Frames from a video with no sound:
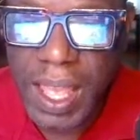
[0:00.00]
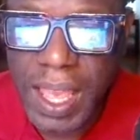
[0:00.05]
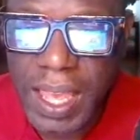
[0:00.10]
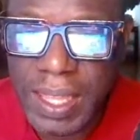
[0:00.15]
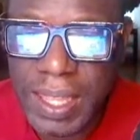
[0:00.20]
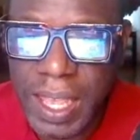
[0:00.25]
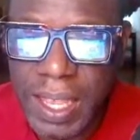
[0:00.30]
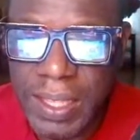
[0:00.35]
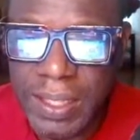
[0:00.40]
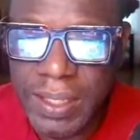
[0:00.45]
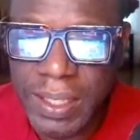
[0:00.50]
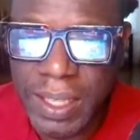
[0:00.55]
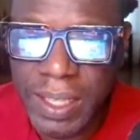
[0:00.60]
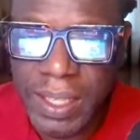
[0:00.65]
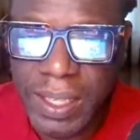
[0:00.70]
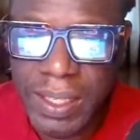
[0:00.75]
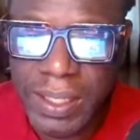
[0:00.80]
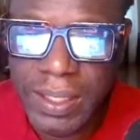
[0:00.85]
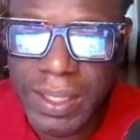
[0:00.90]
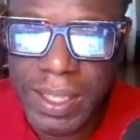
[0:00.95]
And then
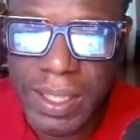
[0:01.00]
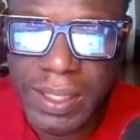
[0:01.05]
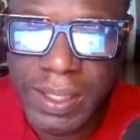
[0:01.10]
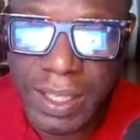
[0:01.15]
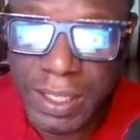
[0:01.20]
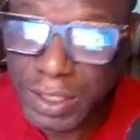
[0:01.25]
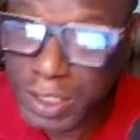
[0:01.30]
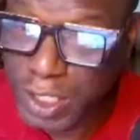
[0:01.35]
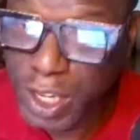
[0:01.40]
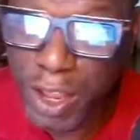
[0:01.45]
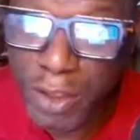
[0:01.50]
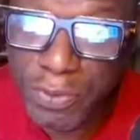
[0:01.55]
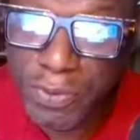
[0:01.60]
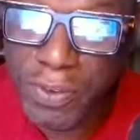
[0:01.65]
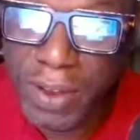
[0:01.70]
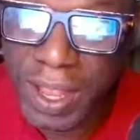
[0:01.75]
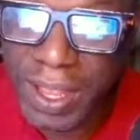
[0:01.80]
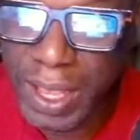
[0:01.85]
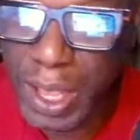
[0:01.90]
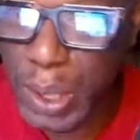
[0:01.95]
the
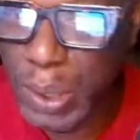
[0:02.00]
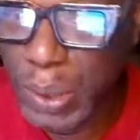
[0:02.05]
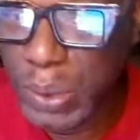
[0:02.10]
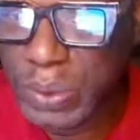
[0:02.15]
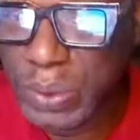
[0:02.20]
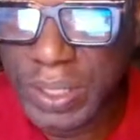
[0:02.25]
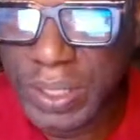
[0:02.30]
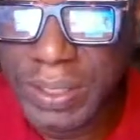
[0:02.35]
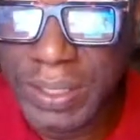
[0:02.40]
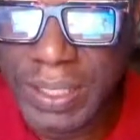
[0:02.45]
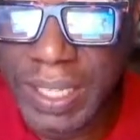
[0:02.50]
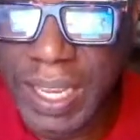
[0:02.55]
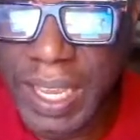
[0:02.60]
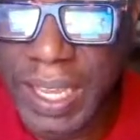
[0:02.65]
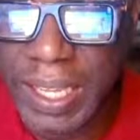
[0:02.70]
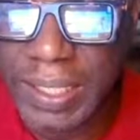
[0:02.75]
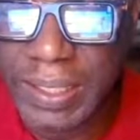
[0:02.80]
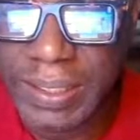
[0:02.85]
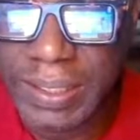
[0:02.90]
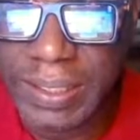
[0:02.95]
software goes and
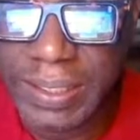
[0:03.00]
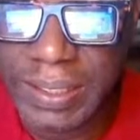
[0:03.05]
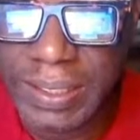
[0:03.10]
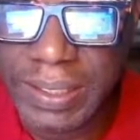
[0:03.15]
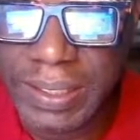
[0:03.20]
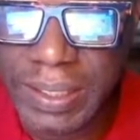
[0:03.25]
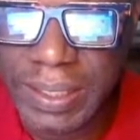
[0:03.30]
says,